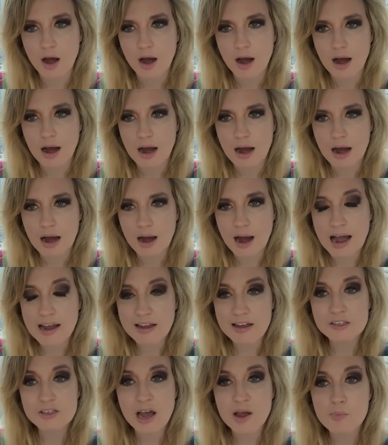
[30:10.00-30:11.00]
Uh, I
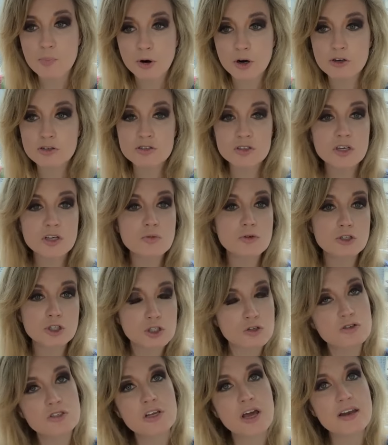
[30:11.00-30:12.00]
guess I personally would
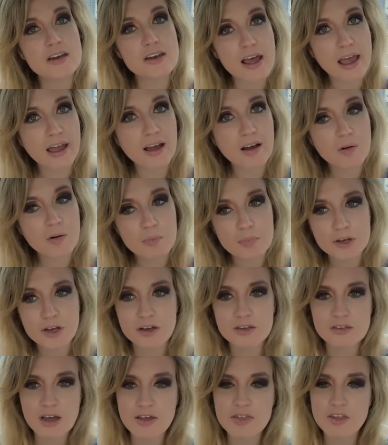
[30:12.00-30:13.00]
choose Zendaya
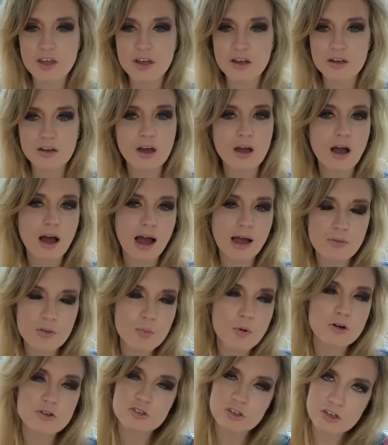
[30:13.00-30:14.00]
because I think I'm
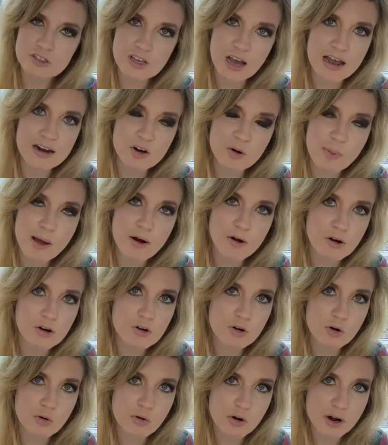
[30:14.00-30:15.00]
the most excited about her
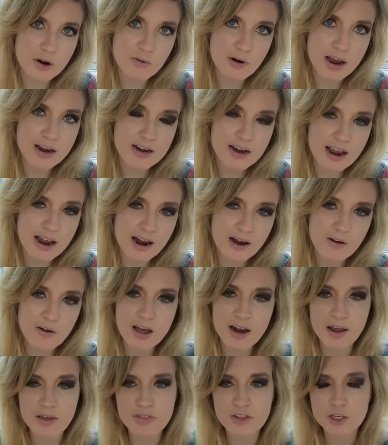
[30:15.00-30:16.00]
career right now,
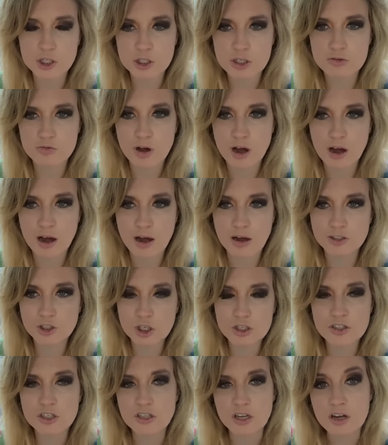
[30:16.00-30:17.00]
and I think she's uh,
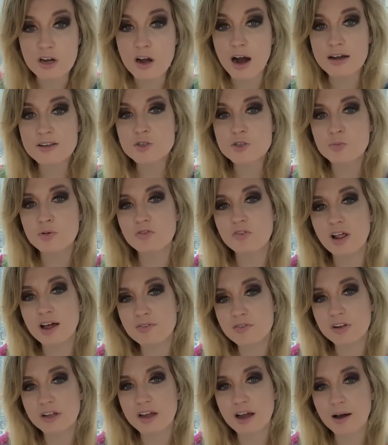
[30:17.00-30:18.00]
just at the cusp of
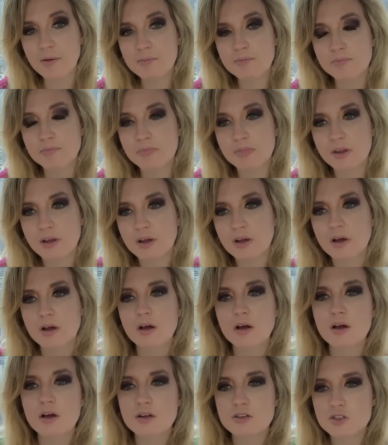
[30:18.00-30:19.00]
leveling up
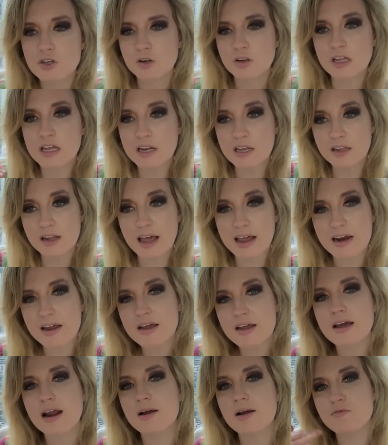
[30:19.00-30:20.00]
to leading
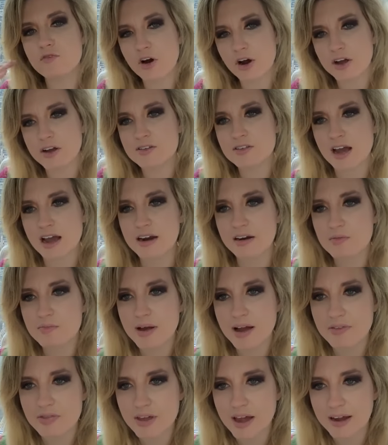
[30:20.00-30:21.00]
lady, and I'm very excited
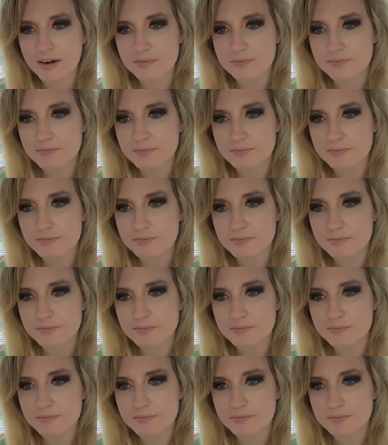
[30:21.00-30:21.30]
about that.